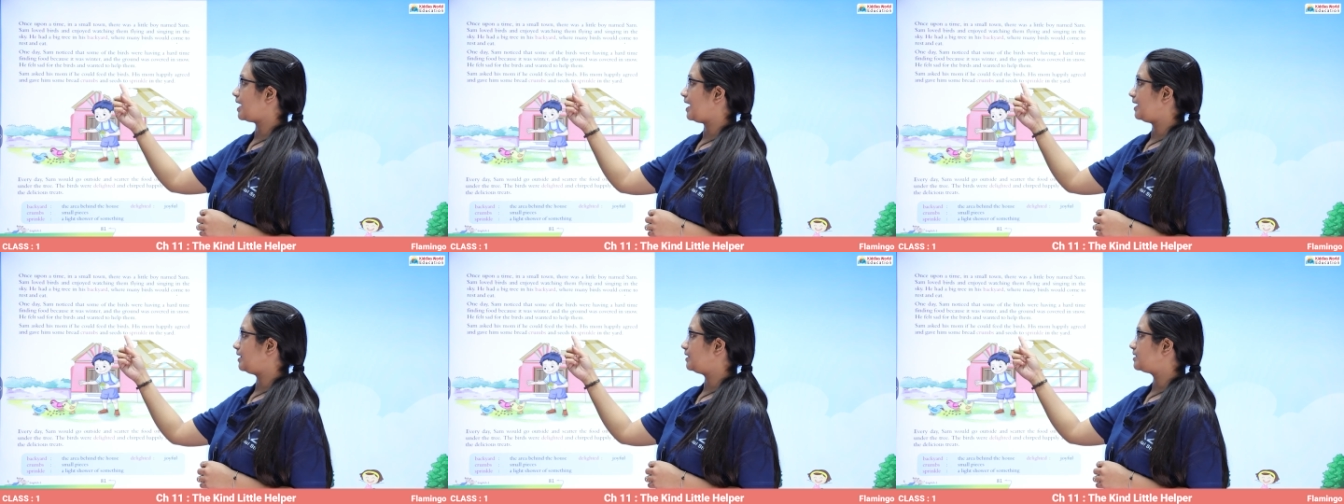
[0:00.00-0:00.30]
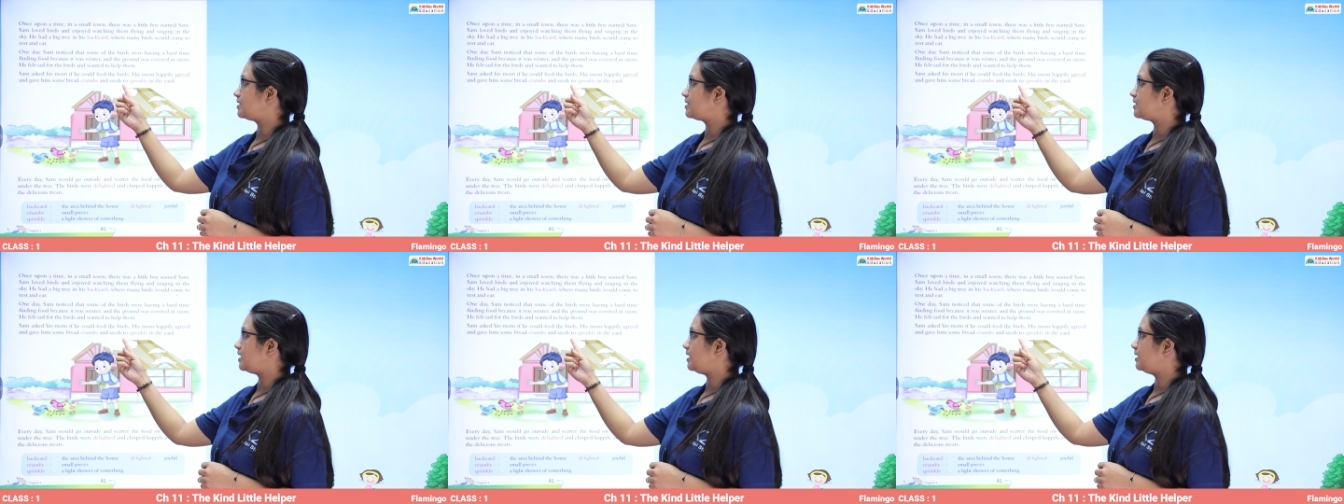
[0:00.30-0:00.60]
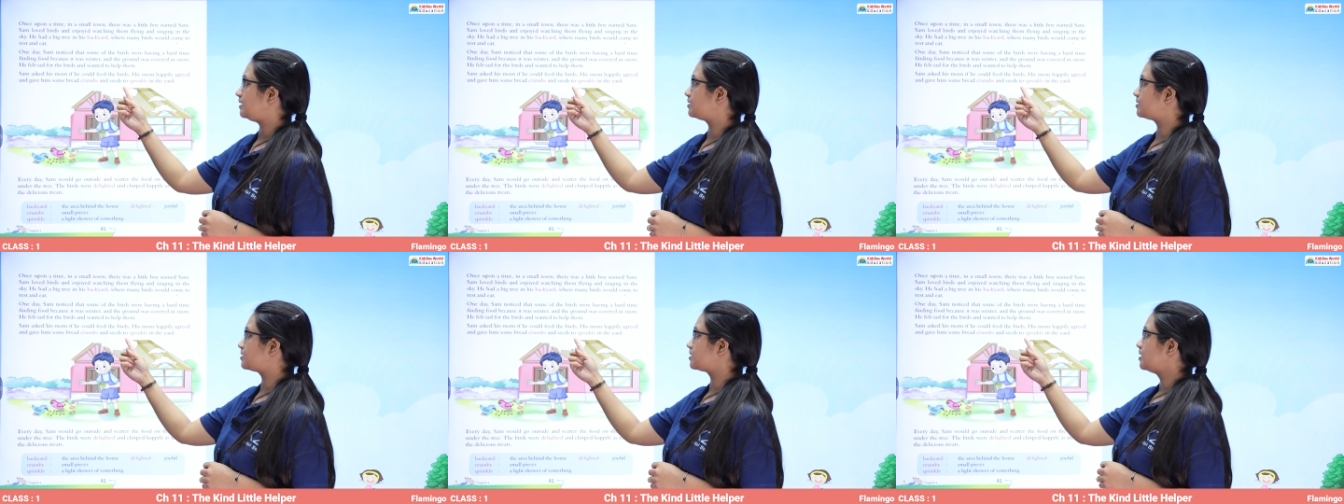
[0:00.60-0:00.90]
and
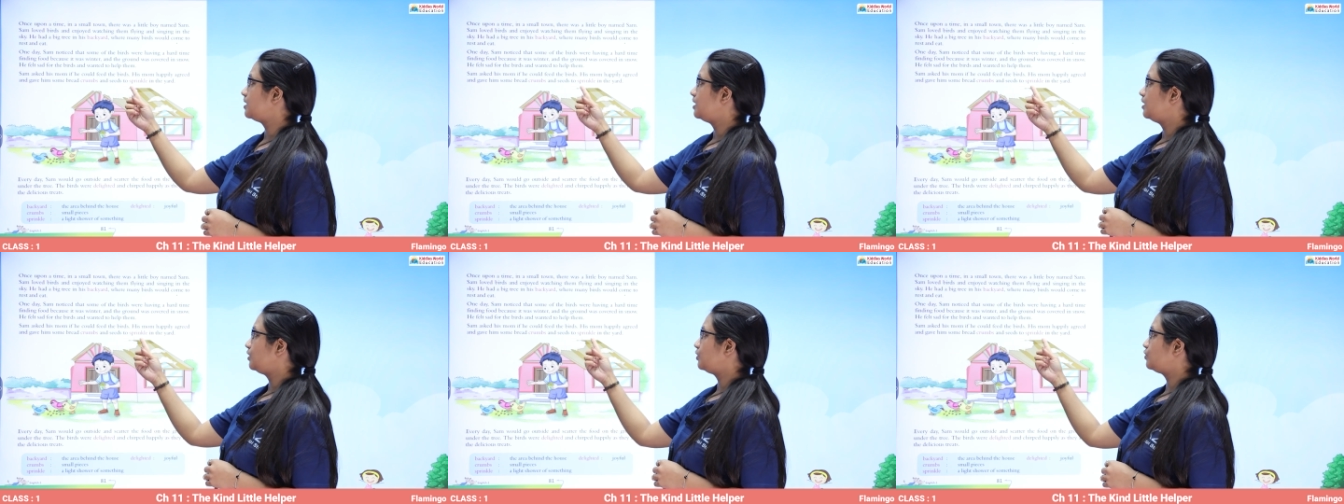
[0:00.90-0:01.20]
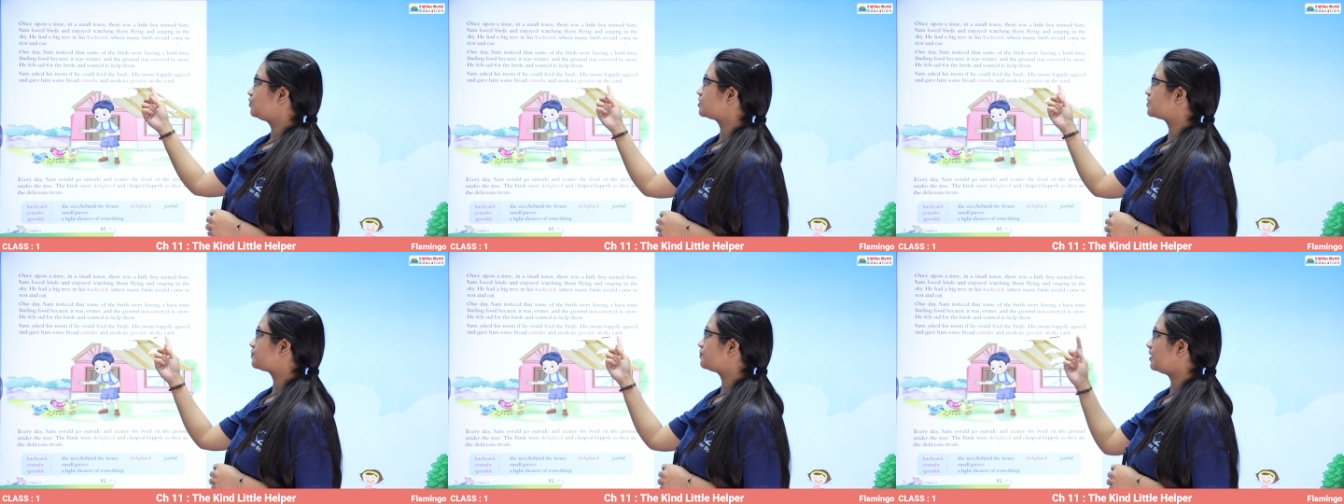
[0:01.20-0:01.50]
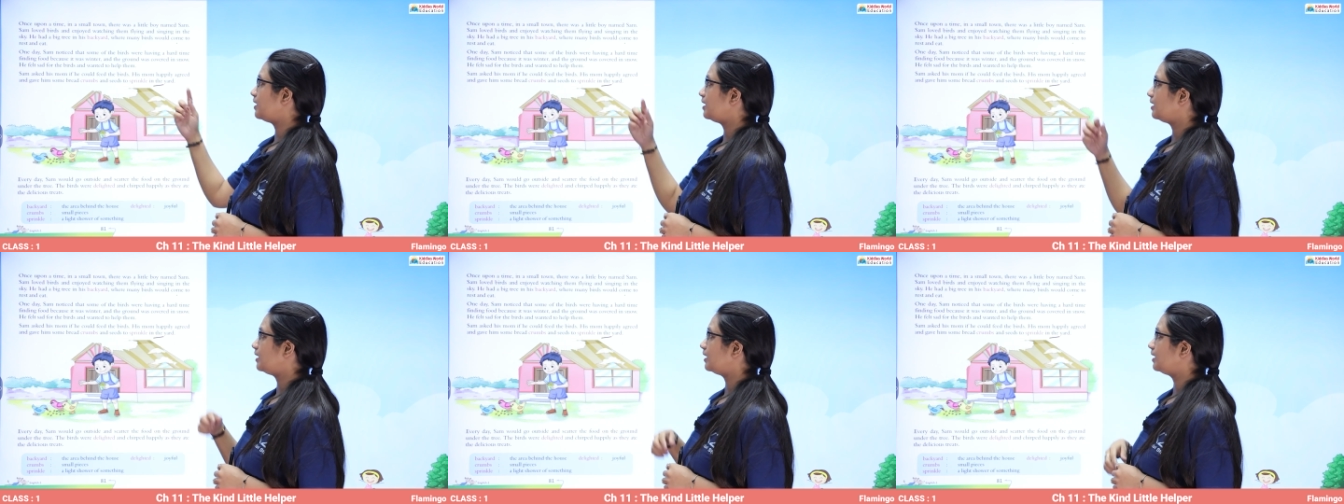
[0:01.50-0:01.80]
seeds to
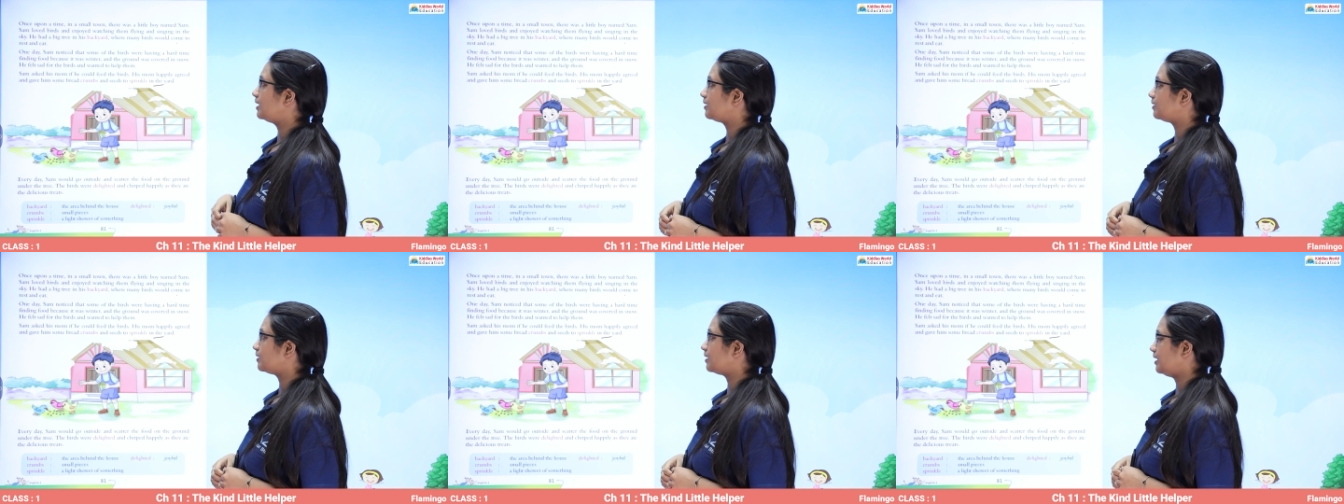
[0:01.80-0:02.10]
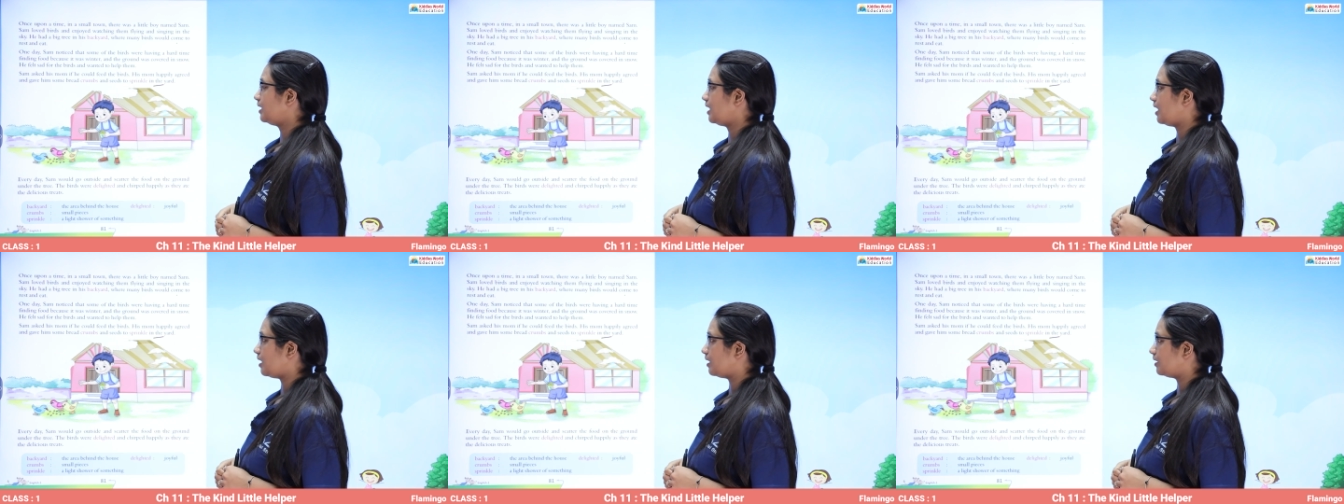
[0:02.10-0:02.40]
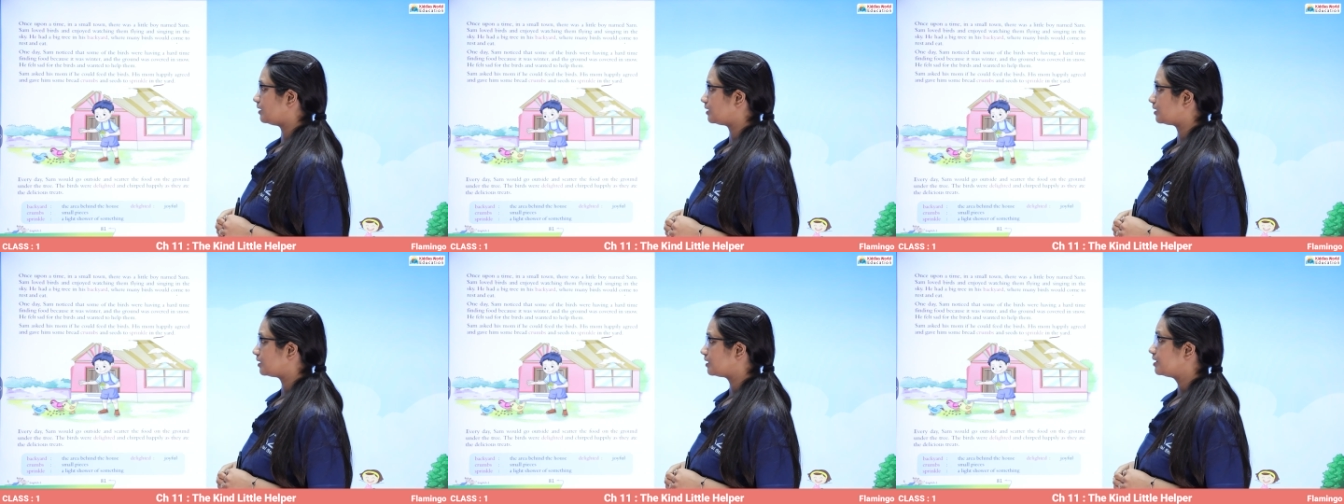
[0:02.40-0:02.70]
sprinkle in the
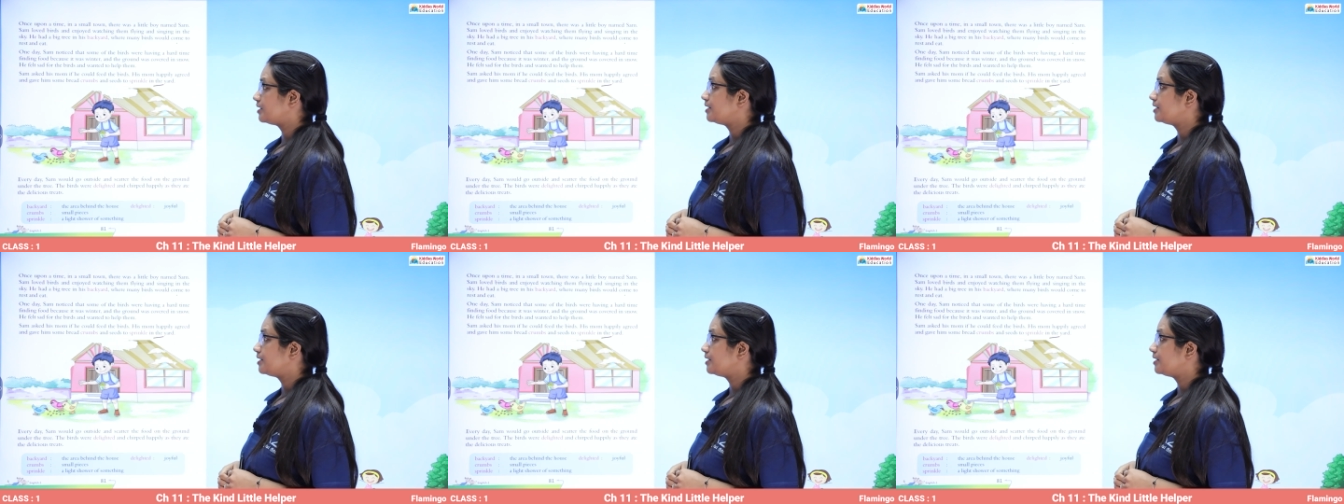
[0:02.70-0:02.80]
yard.